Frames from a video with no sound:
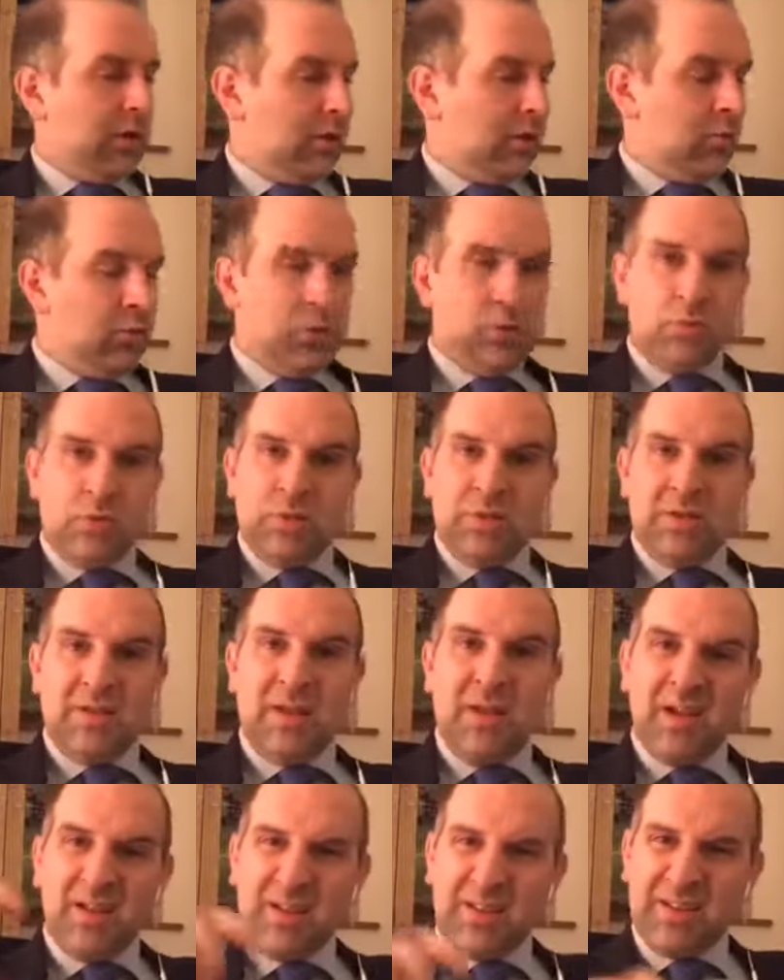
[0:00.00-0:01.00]
which was a
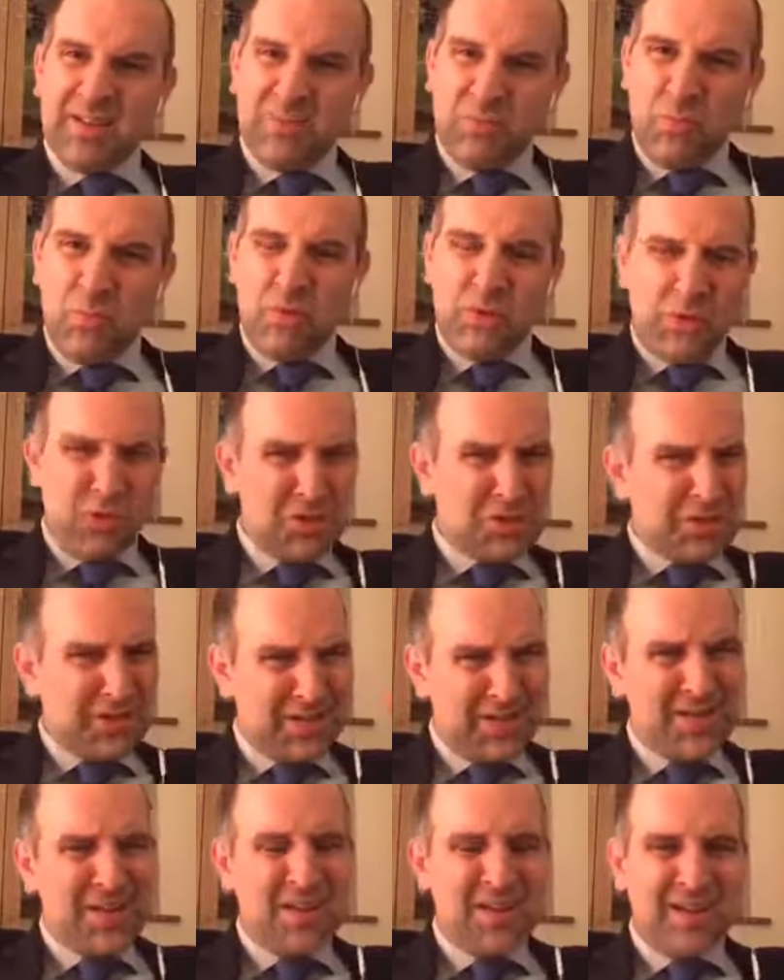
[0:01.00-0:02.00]

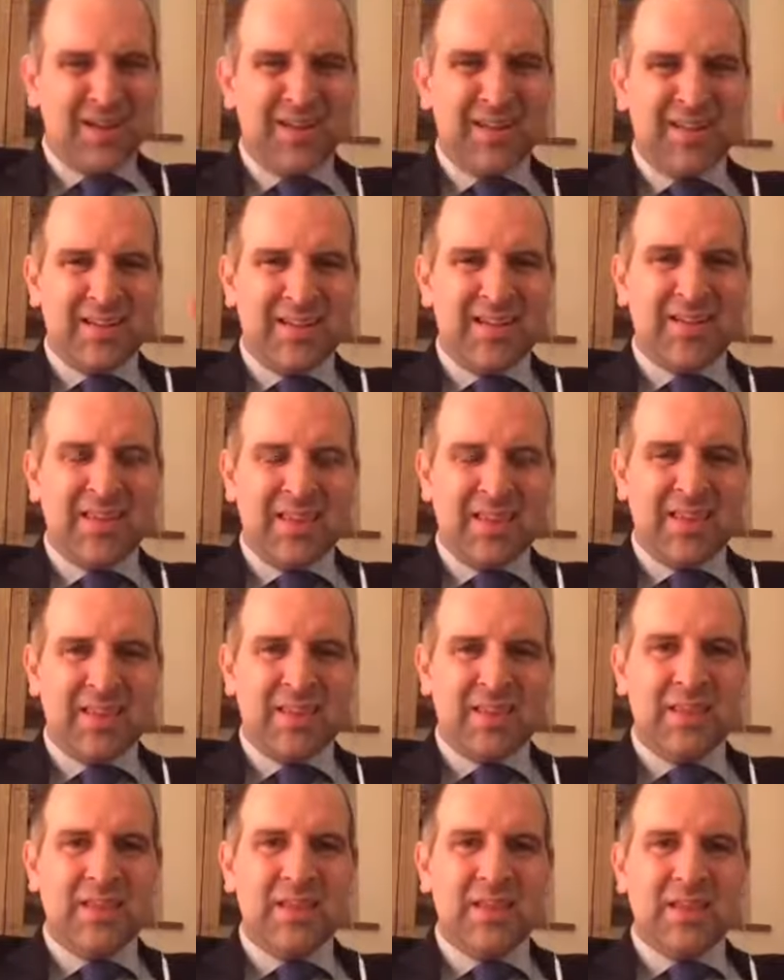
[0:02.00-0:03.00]
knuckle underneath the
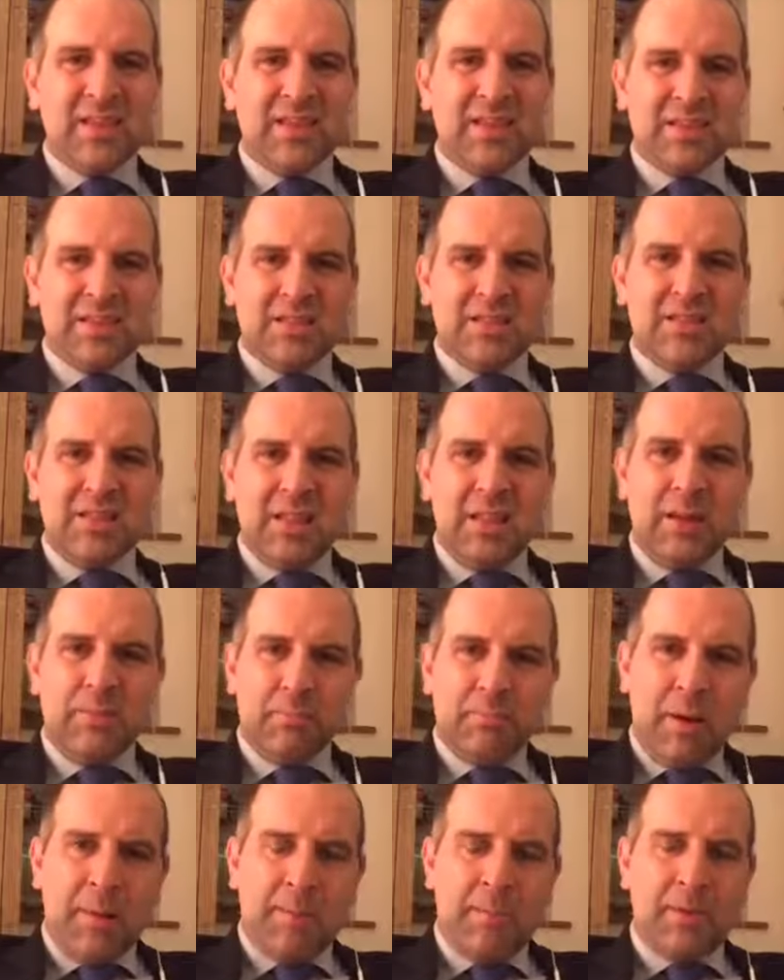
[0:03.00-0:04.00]
skin, a
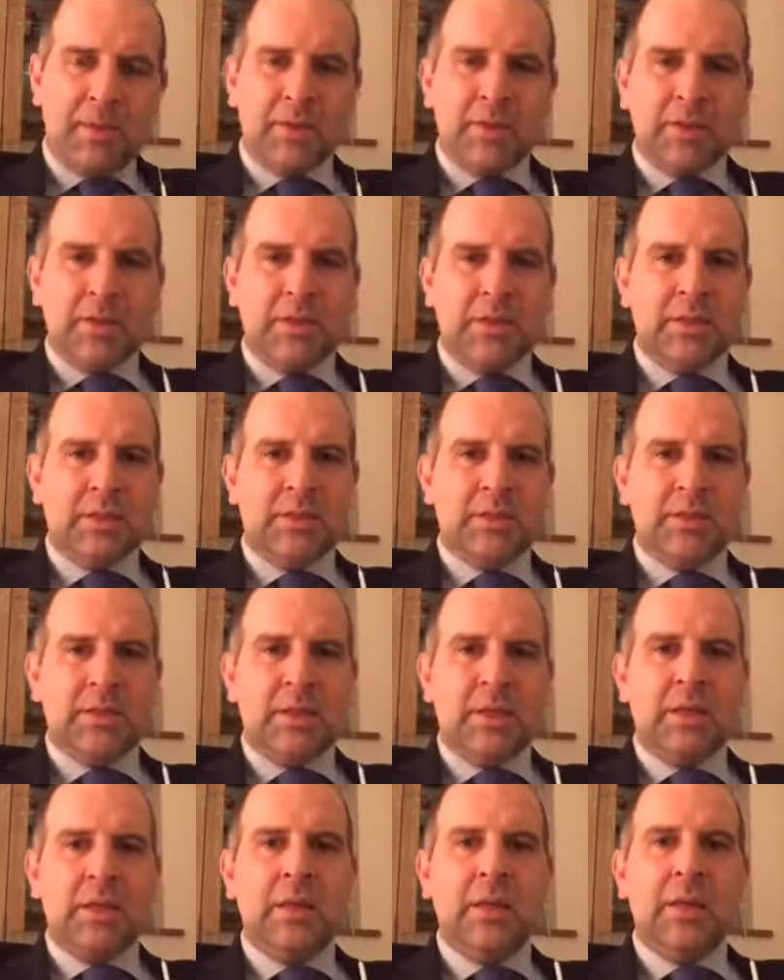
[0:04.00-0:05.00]
bump underneath your
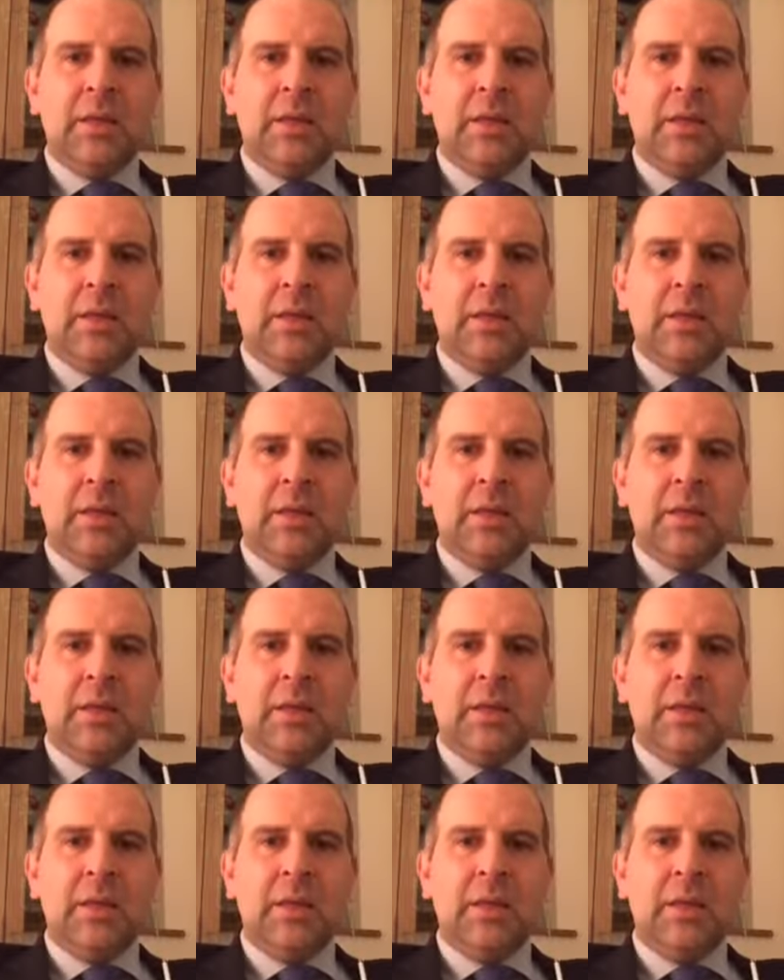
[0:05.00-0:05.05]
skin.